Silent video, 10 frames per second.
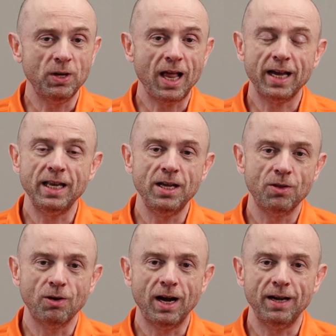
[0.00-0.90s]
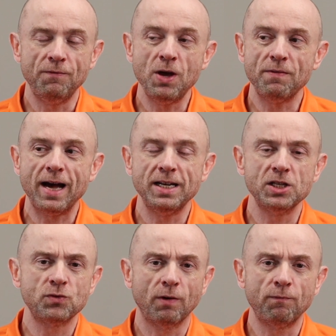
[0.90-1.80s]
you'd like any other, if you have
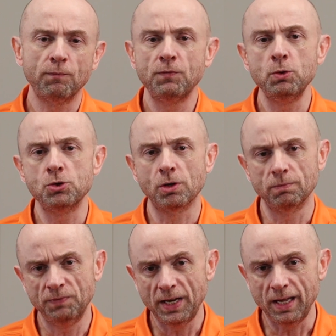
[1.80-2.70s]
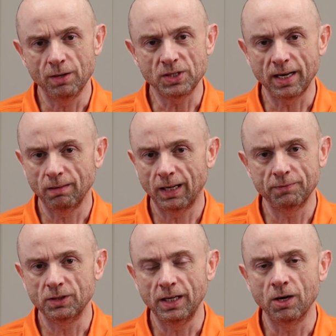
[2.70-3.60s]
ideas for future videos, I'd
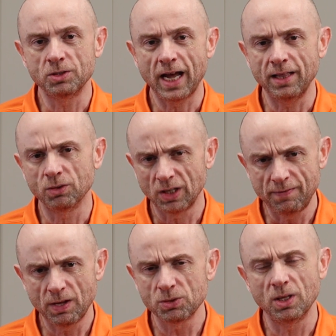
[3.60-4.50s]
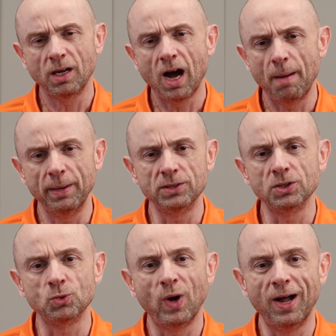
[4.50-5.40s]
love to entertain those. Leave those in the comments
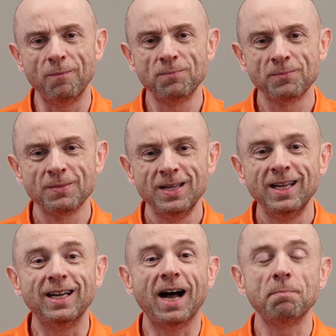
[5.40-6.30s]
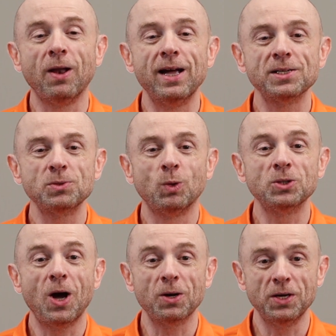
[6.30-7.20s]
as well. God bless. We'll
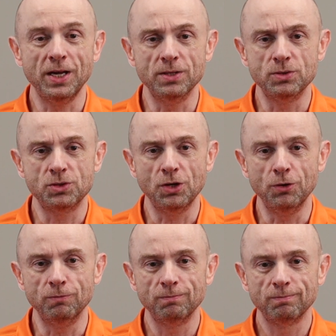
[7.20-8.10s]
talk again soon.